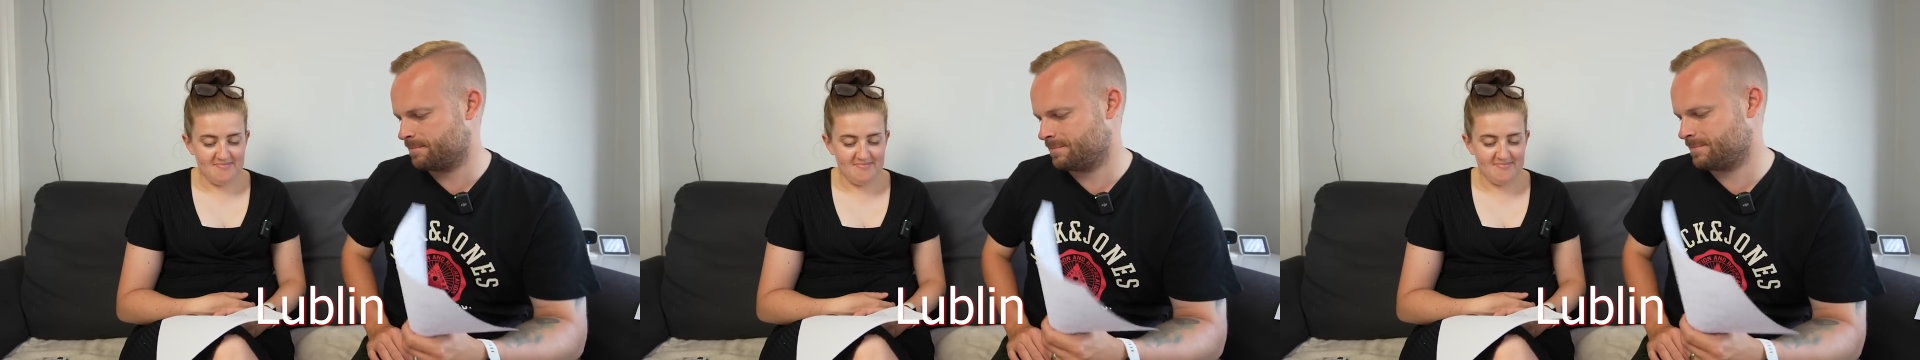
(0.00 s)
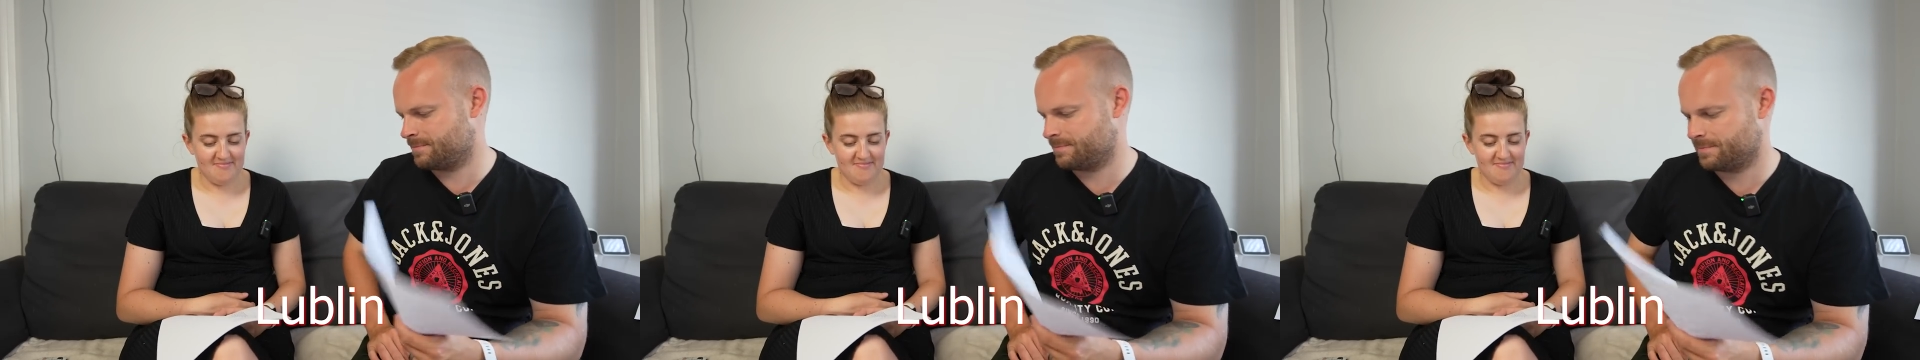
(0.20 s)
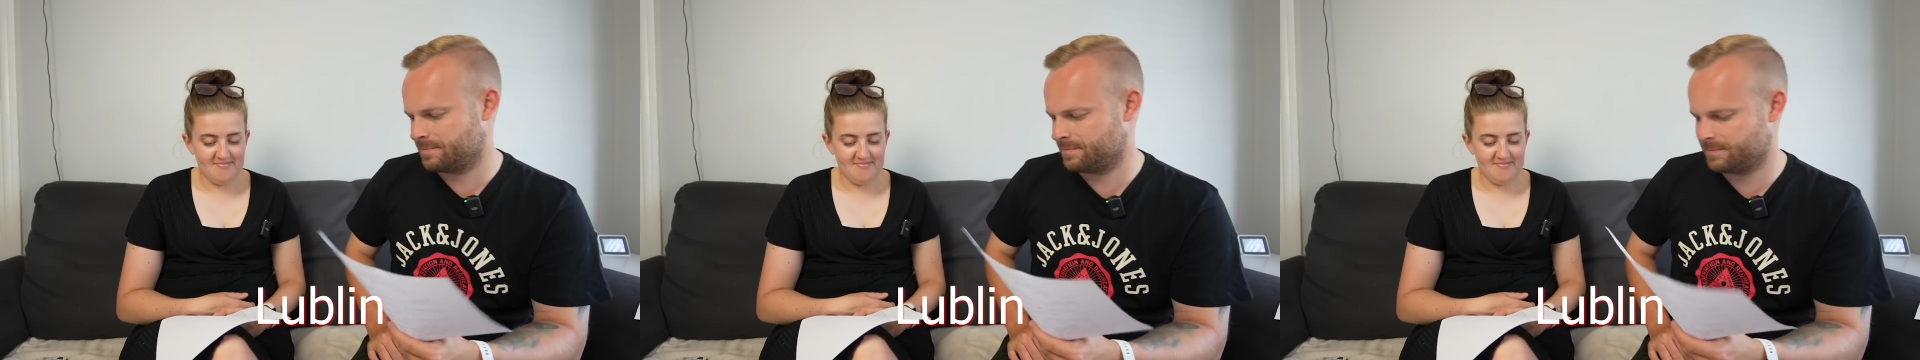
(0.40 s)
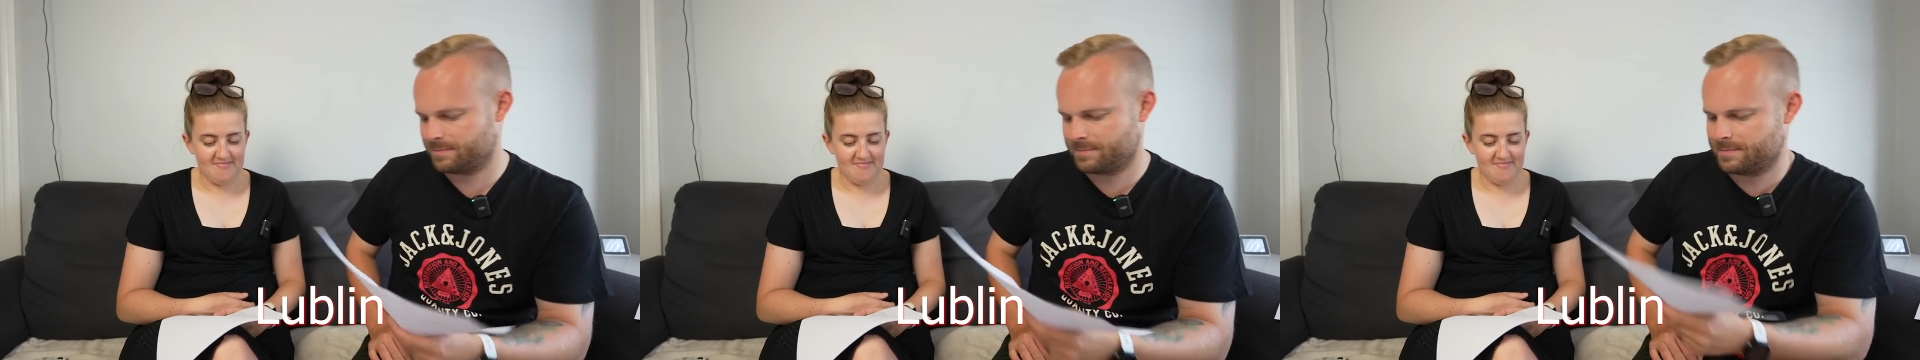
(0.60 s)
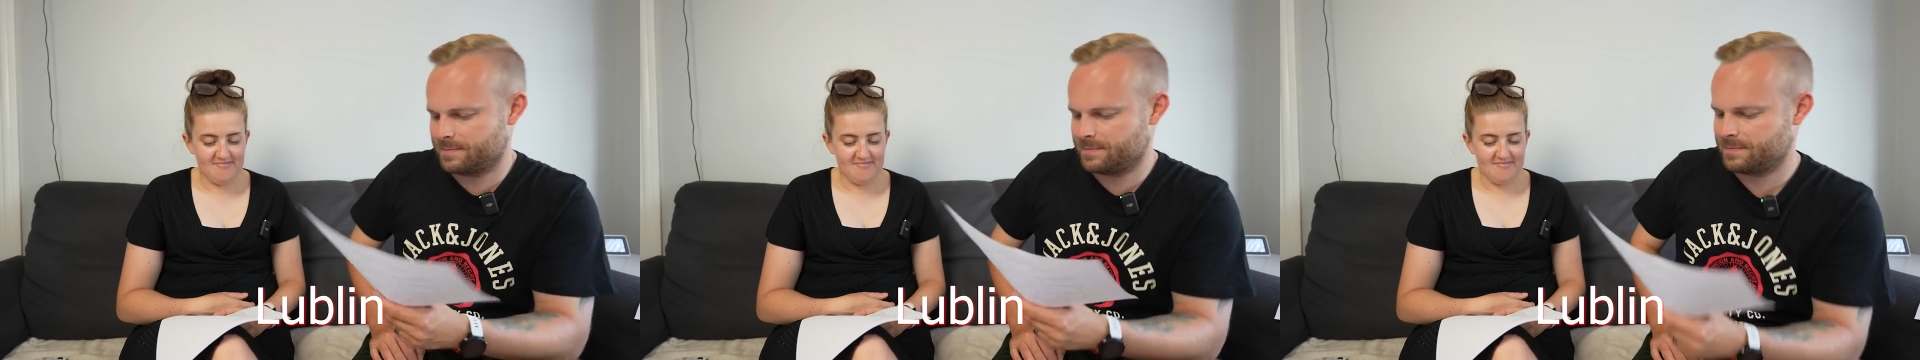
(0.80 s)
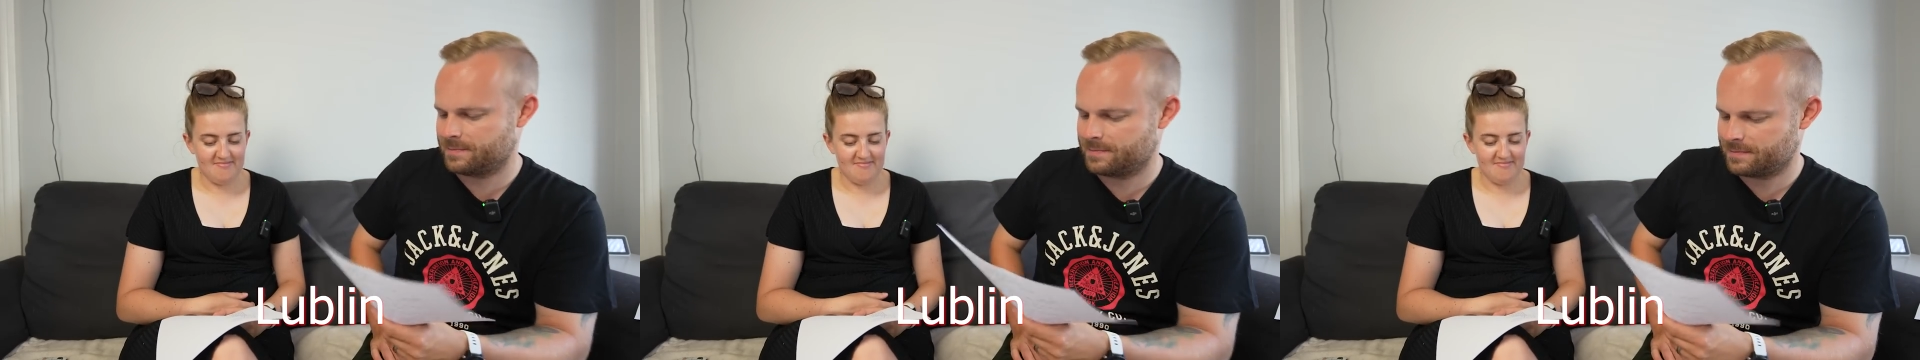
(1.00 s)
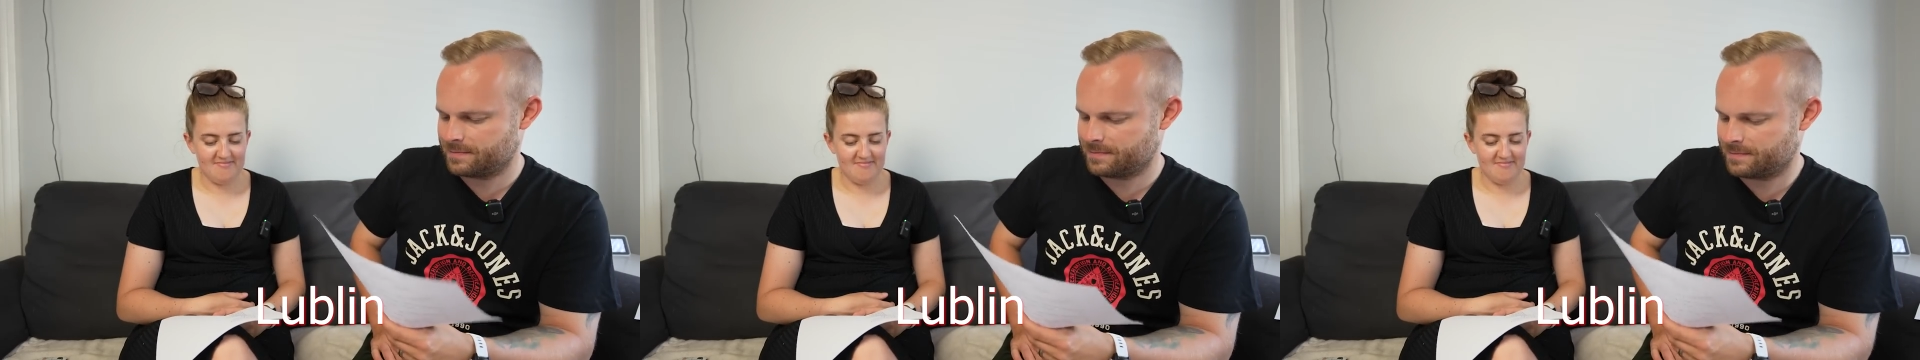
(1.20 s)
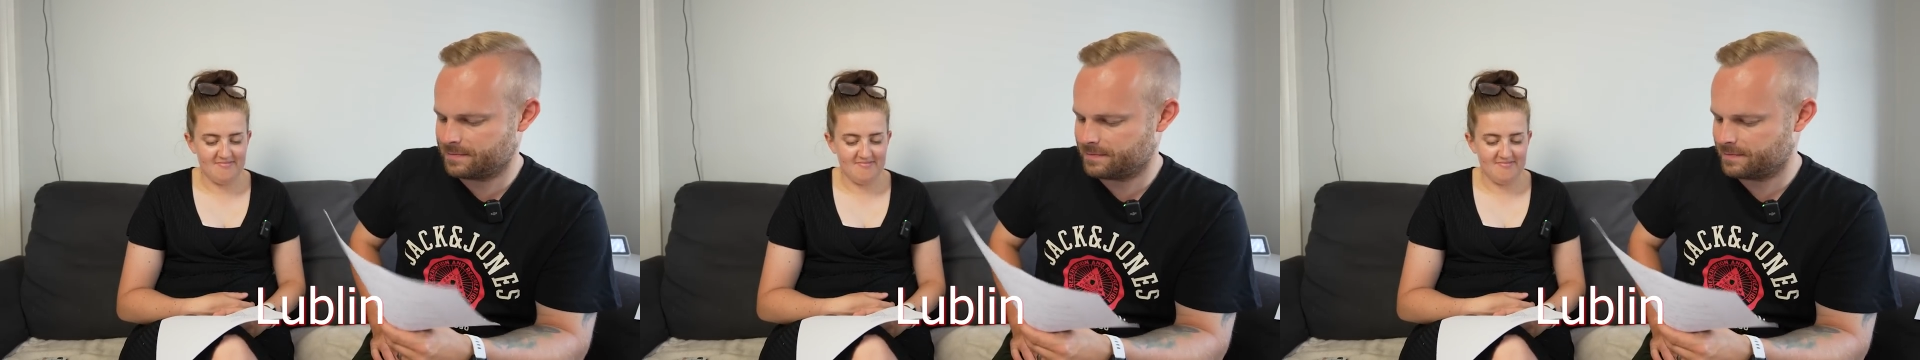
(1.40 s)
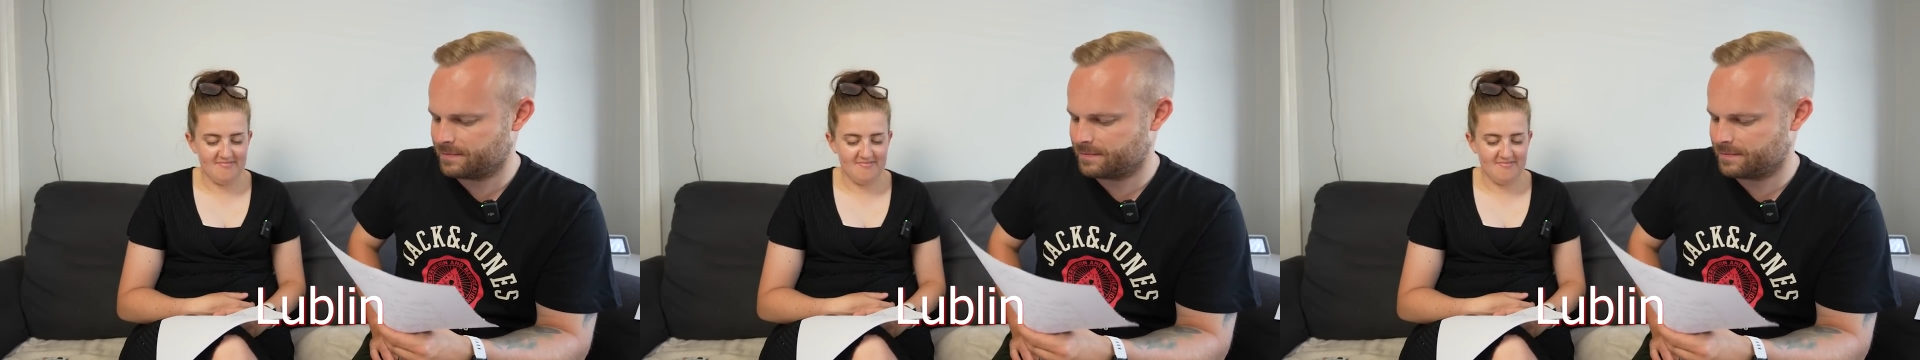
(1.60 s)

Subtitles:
Nothing is said.